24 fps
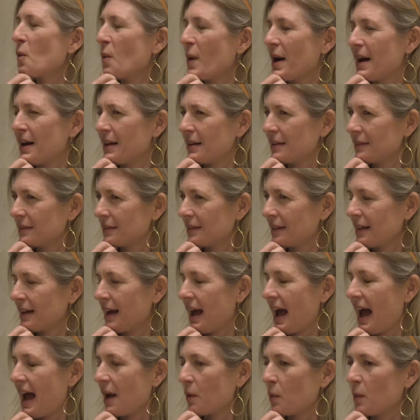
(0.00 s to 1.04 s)
Well,
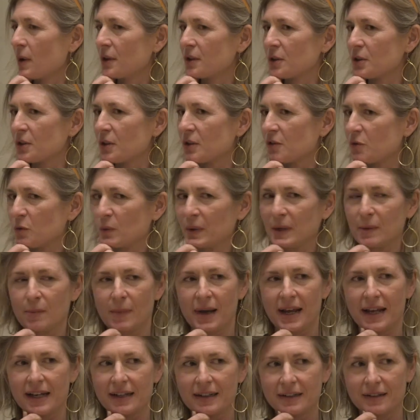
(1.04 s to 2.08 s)
I wonder if we
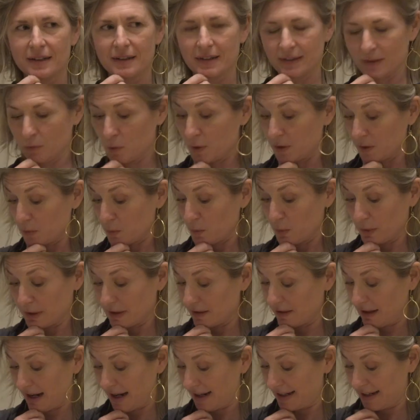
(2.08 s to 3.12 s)
might.
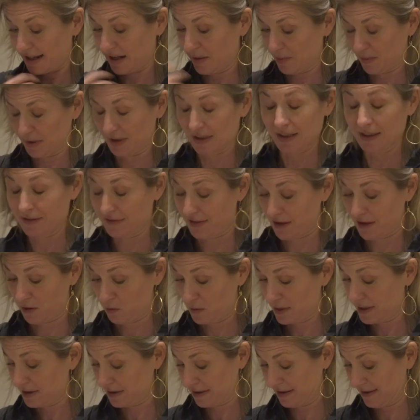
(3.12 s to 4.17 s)
I can't believe how
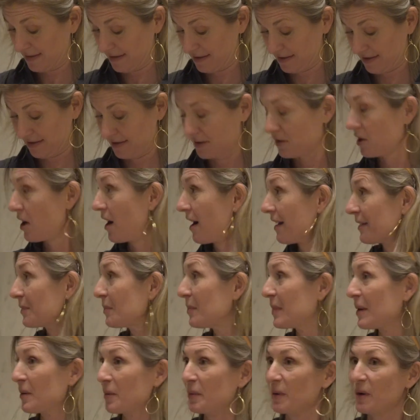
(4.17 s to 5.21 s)
quickly this has gone,
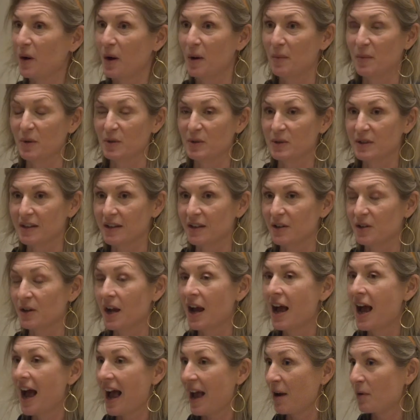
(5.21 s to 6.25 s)
but we're almost there.
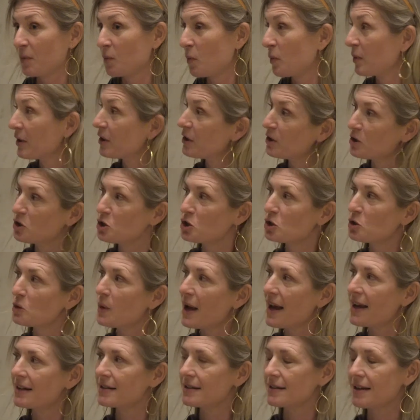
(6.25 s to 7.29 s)
Could you
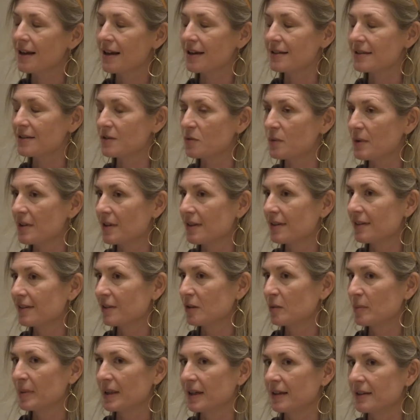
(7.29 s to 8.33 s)
end us with a
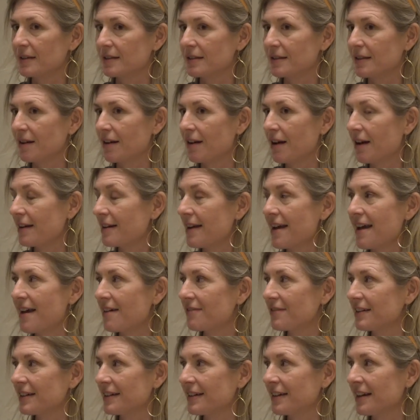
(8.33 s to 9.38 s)
little bit on
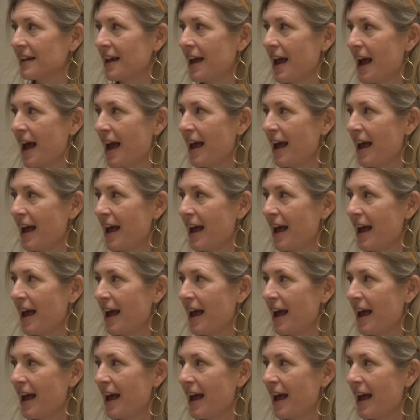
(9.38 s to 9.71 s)
heaven?